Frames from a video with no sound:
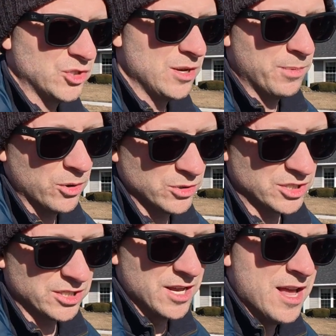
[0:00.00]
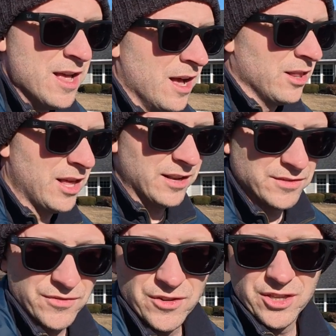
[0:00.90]
She posts a lot of
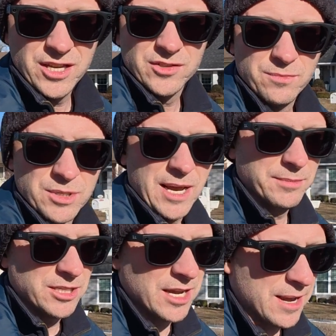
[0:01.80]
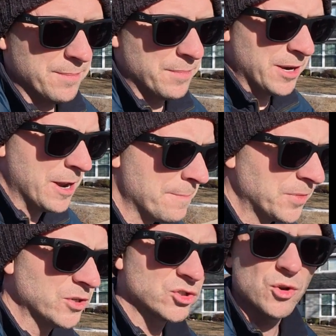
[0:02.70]
different things from time to time, but
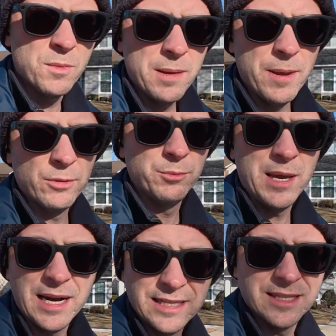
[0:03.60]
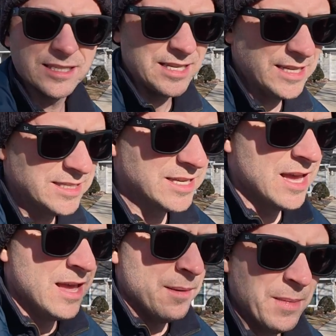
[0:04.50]
there's so many people behind the scenes
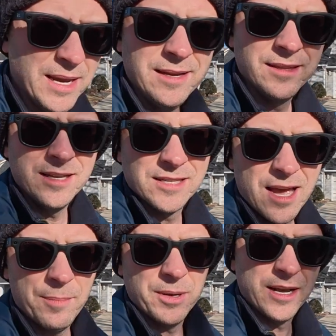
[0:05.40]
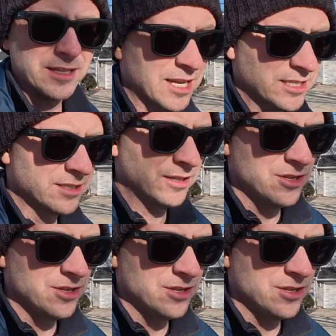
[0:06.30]
making things happen at Tesla.